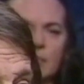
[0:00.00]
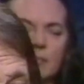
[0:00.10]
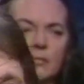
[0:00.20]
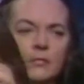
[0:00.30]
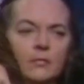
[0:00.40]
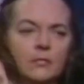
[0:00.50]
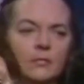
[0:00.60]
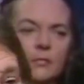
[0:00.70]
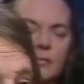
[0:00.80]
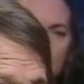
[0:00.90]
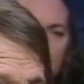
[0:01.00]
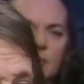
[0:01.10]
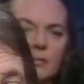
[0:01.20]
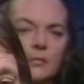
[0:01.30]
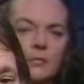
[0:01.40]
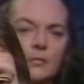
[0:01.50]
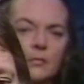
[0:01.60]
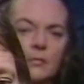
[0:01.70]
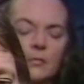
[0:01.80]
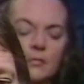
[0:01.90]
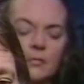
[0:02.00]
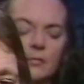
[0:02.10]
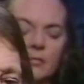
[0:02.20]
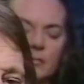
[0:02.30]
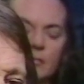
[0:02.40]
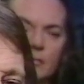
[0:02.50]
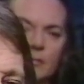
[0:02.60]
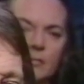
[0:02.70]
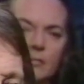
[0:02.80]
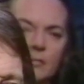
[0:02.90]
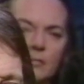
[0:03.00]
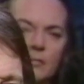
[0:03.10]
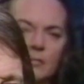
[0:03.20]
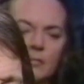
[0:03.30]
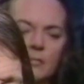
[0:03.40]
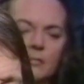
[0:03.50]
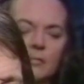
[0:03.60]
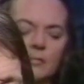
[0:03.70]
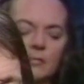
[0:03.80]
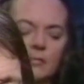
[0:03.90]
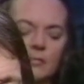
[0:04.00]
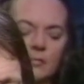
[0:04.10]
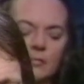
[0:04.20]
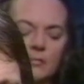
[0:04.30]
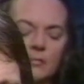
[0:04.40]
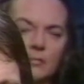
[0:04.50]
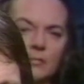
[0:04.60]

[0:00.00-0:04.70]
This person isn't speaking.